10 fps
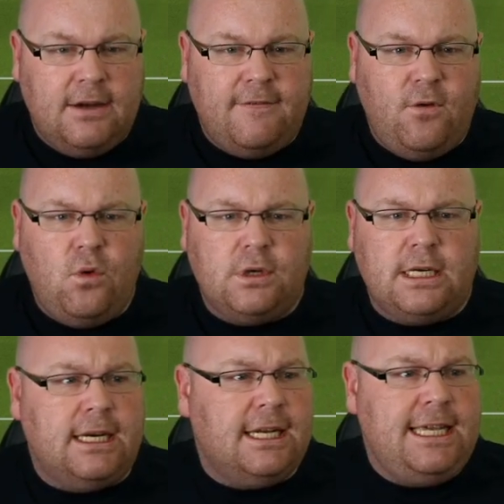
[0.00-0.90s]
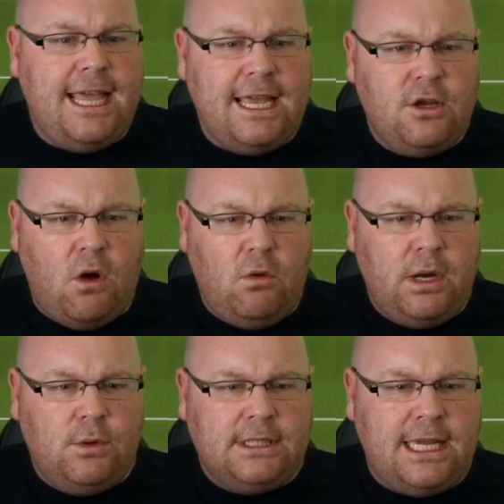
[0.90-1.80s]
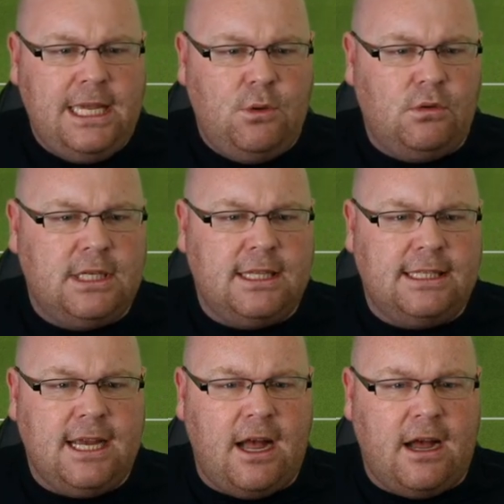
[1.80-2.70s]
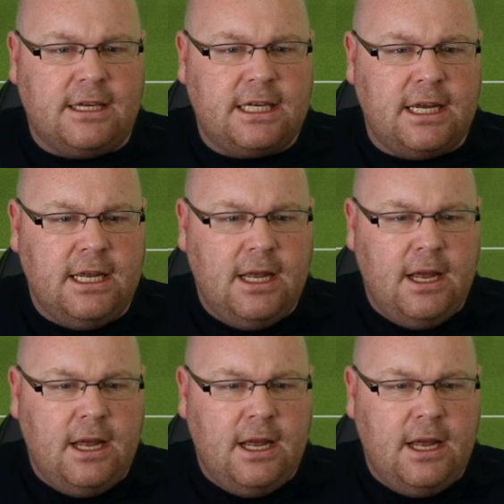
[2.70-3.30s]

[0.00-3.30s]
Unfortunately, their goalie was equal to the task,